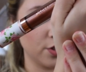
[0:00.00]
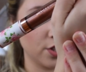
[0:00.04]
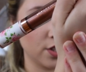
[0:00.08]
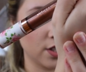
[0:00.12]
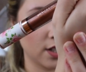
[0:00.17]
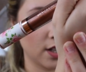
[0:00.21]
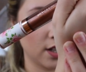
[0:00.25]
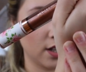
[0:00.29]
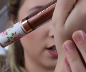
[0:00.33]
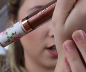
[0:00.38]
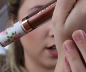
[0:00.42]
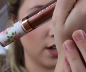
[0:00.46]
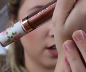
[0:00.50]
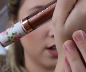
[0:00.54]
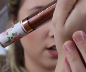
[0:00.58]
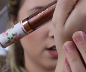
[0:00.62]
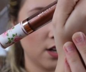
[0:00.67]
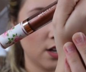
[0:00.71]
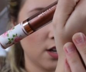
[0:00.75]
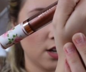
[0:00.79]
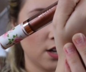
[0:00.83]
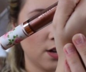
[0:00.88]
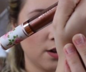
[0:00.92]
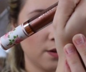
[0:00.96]
just gonna
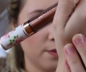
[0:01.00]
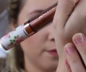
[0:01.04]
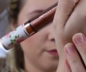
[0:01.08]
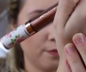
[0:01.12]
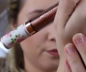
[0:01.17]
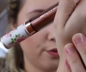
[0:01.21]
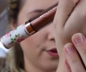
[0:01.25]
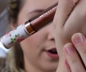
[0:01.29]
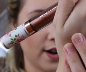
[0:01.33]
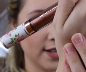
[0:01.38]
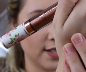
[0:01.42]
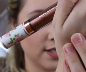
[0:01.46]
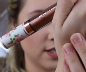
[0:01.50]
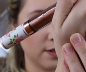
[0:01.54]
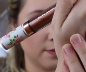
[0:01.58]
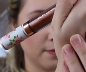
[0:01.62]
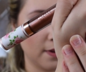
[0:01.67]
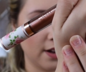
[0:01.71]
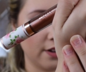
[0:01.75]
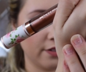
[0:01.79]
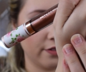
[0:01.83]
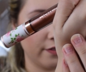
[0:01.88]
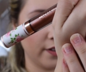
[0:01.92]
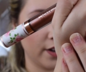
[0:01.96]
press
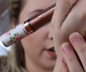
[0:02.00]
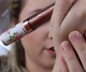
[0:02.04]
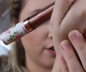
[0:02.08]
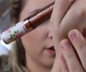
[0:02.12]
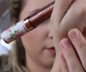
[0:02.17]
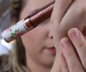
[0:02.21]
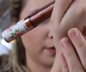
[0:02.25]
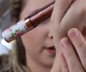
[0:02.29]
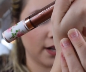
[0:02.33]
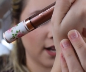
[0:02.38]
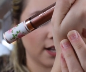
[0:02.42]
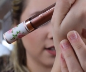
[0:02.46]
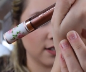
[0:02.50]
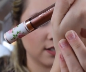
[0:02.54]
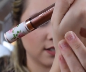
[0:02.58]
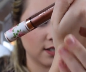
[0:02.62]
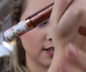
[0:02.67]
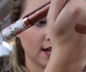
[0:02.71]
my finger up against